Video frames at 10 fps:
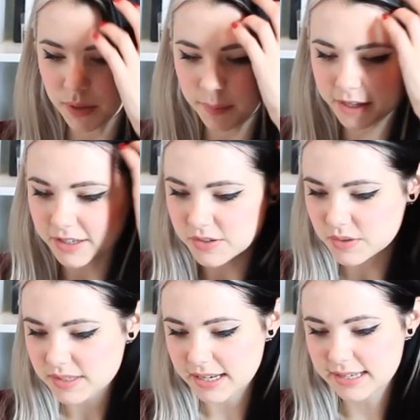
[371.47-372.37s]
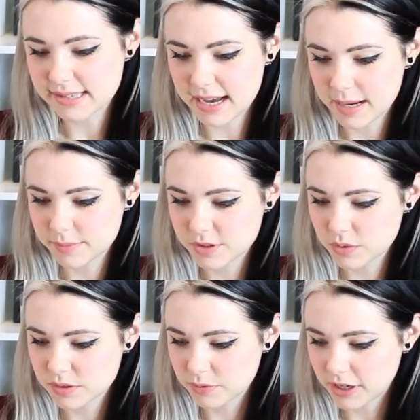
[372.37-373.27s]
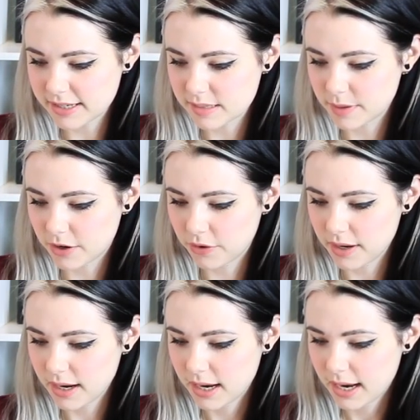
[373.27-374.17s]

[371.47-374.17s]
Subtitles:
Robbie also says, "I am so surprised about